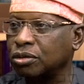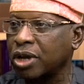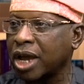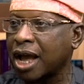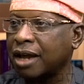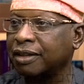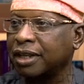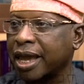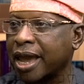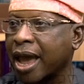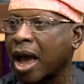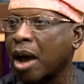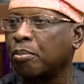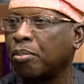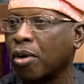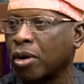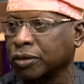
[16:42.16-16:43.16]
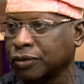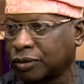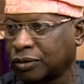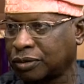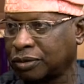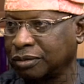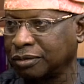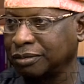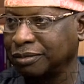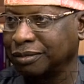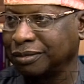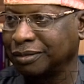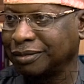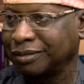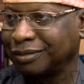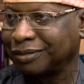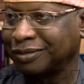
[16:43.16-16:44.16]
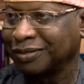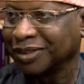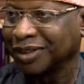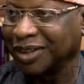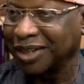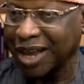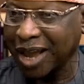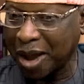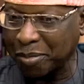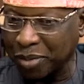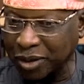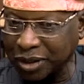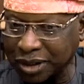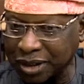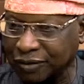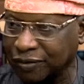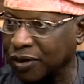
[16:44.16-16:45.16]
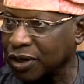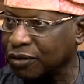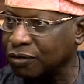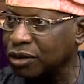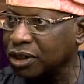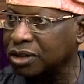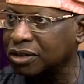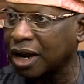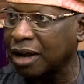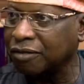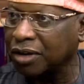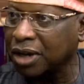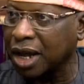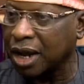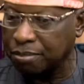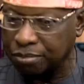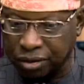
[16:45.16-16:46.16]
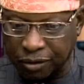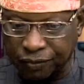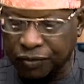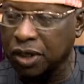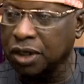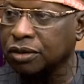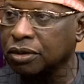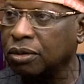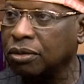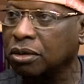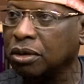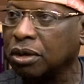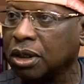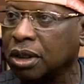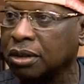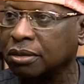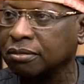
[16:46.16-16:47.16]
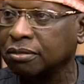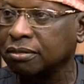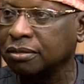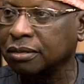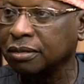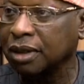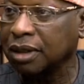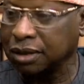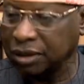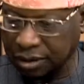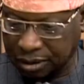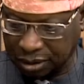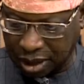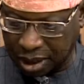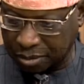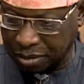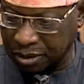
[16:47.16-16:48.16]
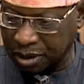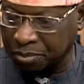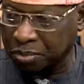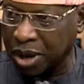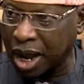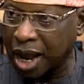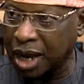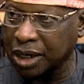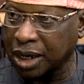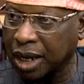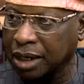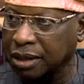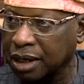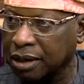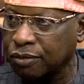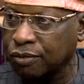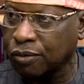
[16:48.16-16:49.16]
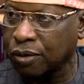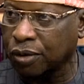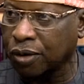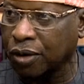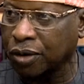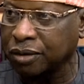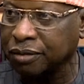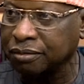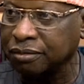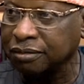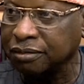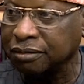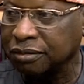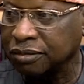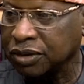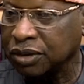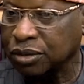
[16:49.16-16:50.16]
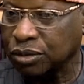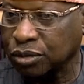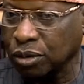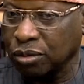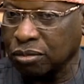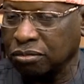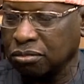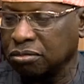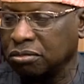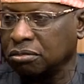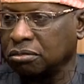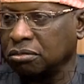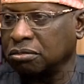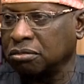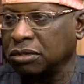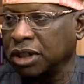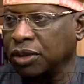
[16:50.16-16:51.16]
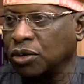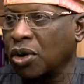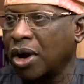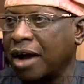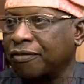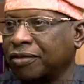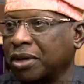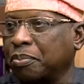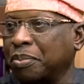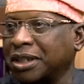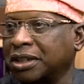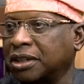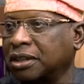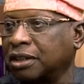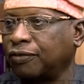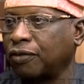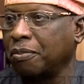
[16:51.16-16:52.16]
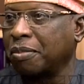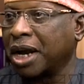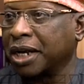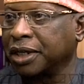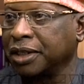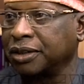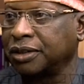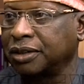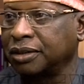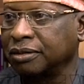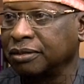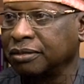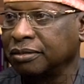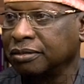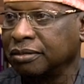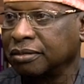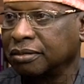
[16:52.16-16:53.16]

You you hear the airbus. The airbus is for a quick traveler, briefcase only. It's a, a bag and walk on. So they don't have capacity for baggage.